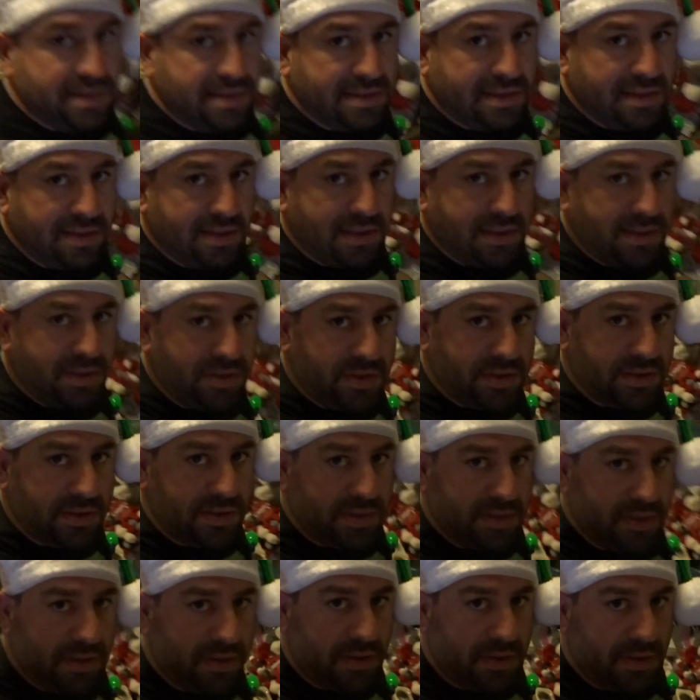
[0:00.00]
And then
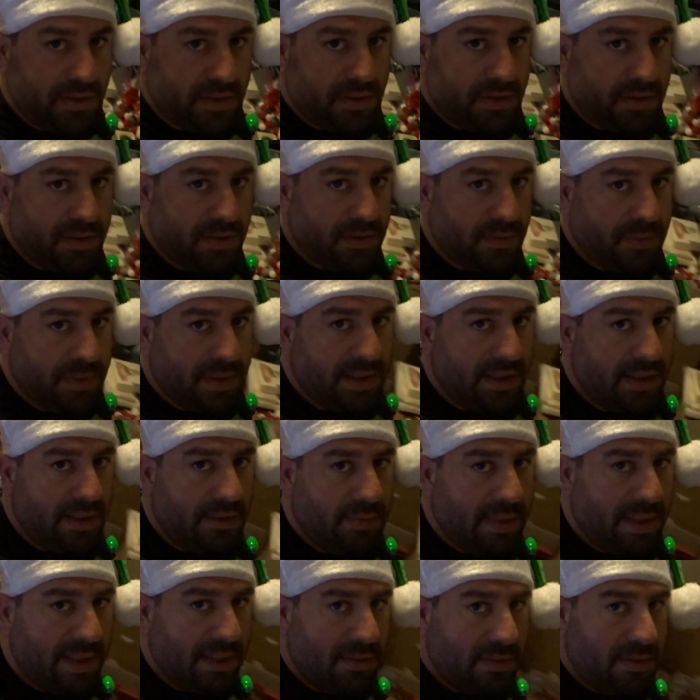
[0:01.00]
just all the way
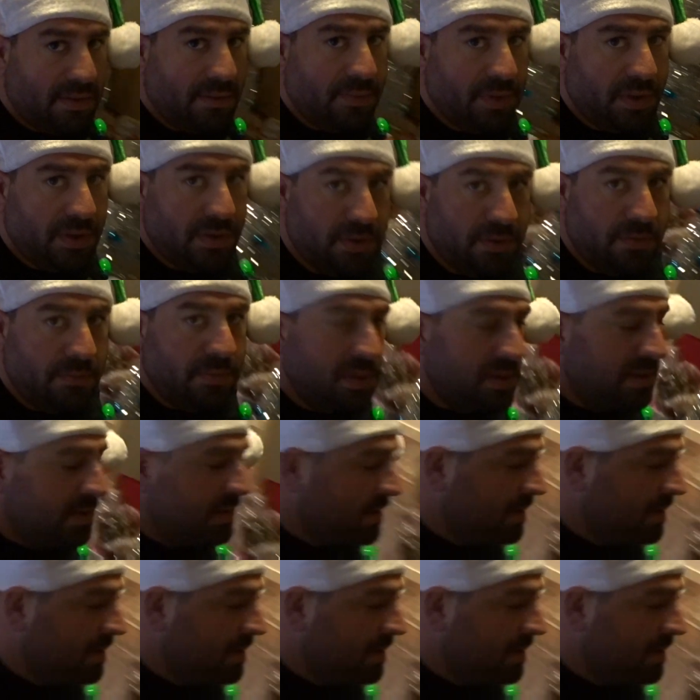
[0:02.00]
around the room.